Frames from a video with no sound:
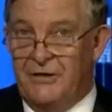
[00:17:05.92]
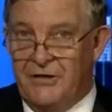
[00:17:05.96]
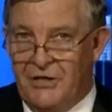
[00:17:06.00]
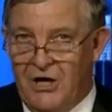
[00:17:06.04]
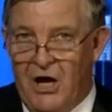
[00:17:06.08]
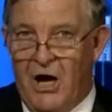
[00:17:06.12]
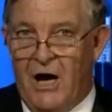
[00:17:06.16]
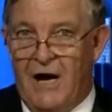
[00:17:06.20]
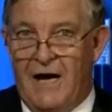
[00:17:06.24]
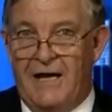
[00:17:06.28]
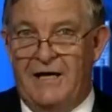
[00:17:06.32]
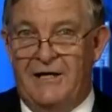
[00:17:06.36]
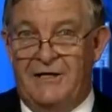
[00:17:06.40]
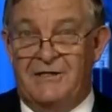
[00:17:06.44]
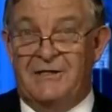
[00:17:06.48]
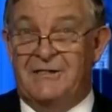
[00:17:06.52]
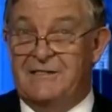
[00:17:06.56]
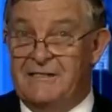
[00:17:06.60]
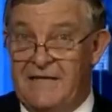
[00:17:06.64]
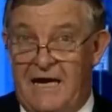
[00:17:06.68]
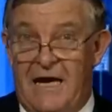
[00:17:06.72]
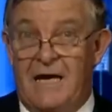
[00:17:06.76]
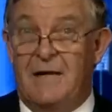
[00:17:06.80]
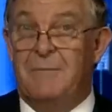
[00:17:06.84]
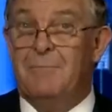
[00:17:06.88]
at the 9
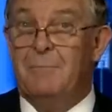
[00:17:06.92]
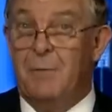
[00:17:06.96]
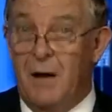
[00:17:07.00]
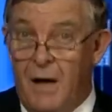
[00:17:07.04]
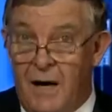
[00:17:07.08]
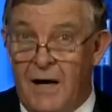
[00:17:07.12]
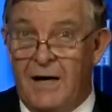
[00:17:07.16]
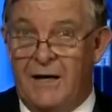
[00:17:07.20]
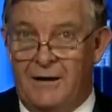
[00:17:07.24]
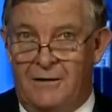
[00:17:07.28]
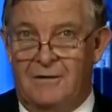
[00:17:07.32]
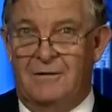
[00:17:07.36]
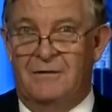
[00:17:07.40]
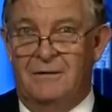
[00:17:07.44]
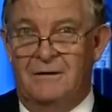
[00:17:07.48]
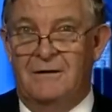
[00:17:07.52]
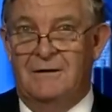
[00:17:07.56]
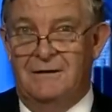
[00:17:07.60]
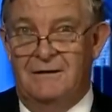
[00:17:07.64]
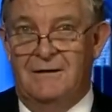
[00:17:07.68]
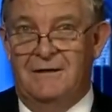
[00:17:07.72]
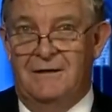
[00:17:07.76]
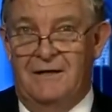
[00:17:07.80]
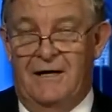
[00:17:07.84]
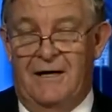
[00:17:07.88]
and 10 mile,
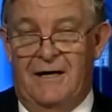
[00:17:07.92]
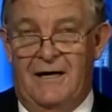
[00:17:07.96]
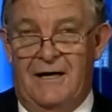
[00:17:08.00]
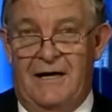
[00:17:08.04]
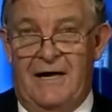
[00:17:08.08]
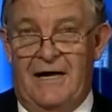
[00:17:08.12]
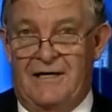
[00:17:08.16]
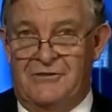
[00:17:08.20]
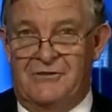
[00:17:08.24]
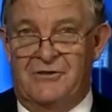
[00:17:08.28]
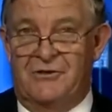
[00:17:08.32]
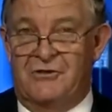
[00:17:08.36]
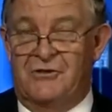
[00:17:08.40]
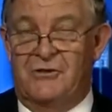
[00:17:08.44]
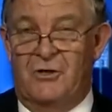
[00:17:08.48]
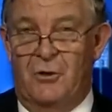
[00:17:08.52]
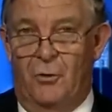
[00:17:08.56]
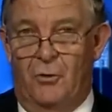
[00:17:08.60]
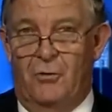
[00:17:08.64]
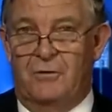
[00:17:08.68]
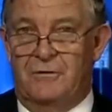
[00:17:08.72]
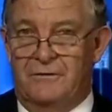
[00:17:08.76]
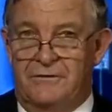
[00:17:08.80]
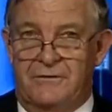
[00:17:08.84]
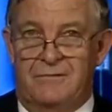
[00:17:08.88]
as it's
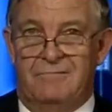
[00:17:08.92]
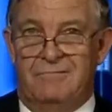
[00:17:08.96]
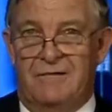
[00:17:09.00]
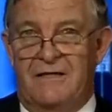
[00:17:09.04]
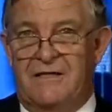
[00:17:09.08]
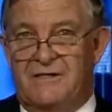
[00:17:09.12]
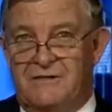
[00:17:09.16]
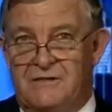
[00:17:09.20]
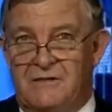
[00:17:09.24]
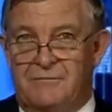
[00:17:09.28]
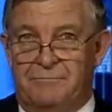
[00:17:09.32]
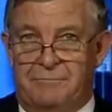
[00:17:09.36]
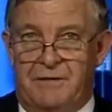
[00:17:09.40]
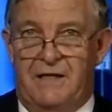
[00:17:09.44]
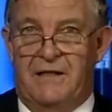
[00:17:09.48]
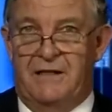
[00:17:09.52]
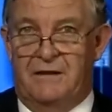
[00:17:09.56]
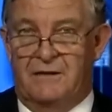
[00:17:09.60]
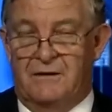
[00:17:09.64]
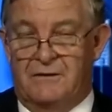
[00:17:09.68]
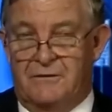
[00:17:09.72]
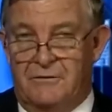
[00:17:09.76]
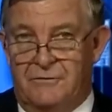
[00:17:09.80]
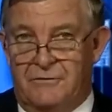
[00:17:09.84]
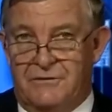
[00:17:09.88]
called, and the reason
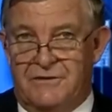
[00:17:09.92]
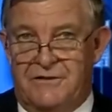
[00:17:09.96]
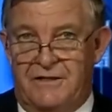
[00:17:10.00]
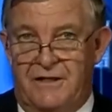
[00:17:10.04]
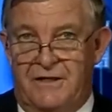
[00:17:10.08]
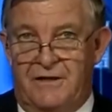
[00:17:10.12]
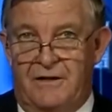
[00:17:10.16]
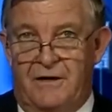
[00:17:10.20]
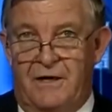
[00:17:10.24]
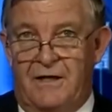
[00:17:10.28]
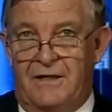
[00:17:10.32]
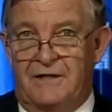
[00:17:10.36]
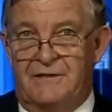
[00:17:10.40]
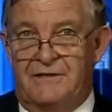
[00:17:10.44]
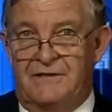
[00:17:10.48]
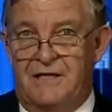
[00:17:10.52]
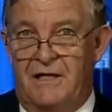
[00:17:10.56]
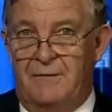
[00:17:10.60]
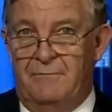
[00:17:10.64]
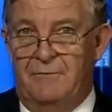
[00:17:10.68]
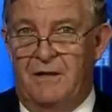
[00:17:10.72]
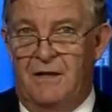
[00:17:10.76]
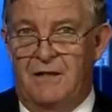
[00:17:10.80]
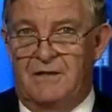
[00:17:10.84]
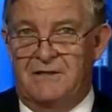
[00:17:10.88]
being, of course, they're 9 and
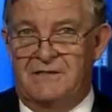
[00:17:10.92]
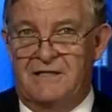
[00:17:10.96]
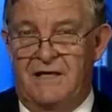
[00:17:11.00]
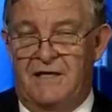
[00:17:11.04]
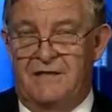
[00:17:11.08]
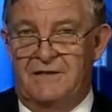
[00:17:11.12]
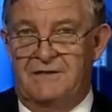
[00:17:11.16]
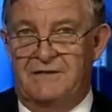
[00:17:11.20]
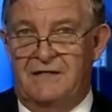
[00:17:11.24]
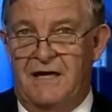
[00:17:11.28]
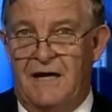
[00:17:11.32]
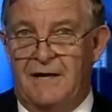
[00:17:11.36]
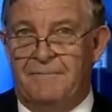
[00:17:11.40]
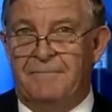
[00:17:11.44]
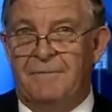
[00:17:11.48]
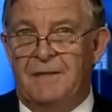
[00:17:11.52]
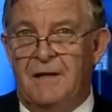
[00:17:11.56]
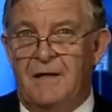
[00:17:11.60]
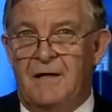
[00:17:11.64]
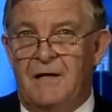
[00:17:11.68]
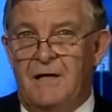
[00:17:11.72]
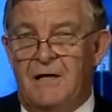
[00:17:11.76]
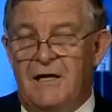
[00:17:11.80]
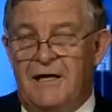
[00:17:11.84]
10 miles out of town.